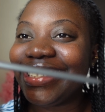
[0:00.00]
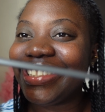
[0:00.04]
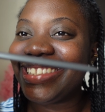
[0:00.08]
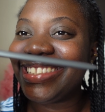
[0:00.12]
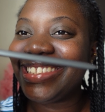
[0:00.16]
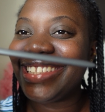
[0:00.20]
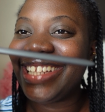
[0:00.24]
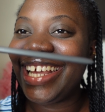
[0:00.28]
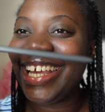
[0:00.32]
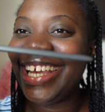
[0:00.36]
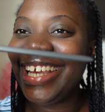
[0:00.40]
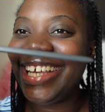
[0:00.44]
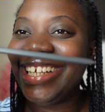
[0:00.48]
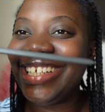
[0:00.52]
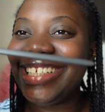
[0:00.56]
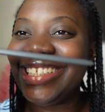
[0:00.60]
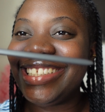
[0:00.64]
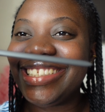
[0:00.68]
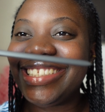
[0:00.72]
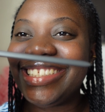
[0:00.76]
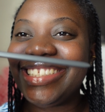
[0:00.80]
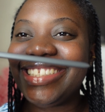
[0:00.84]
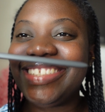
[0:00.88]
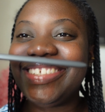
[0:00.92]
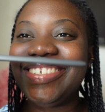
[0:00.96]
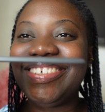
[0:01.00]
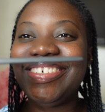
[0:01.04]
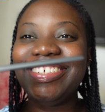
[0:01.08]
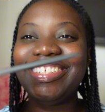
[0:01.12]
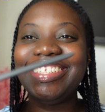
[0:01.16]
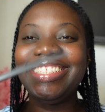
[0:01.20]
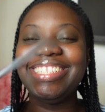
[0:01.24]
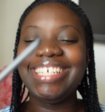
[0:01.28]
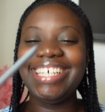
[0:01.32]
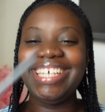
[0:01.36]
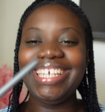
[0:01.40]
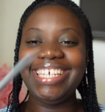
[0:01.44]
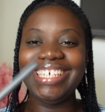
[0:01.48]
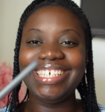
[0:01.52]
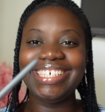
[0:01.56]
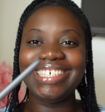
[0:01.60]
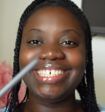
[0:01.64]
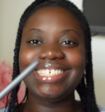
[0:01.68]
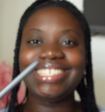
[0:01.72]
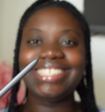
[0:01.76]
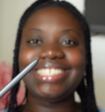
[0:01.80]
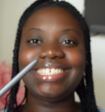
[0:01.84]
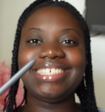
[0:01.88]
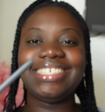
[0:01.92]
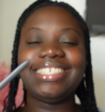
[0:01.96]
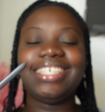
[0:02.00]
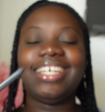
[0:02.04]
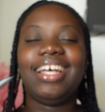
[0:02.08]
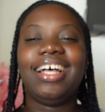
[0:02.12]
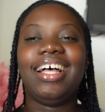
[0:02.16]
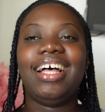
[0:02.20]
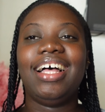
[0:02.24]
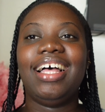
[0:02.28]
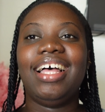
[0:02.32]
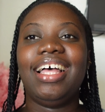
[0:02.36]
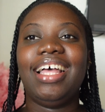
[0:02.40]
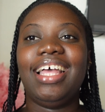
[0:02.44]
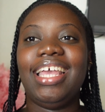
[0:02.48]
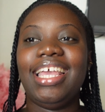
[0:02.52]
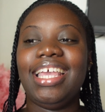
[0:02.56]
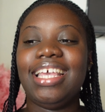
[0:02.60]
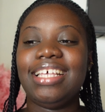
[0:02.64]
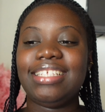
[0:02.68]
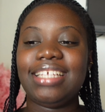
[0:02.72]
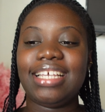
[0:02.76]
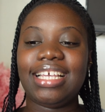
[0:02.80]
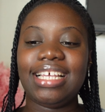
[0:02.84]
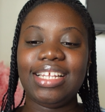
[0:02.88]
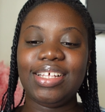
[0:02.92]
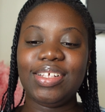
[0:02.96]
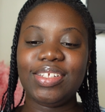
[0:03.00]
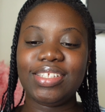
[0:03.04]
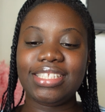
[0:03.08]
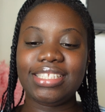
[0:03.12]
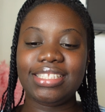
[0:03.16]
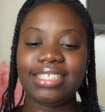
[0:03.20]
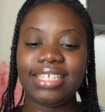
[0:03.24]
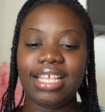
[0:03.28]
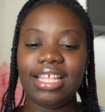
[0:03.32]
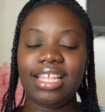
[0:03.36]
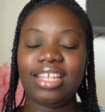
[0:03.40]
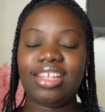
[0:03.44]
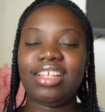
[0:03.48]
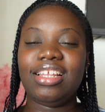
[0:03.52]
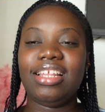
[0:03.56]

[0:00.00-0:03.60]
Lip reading: Guys, like, it's like a little you know,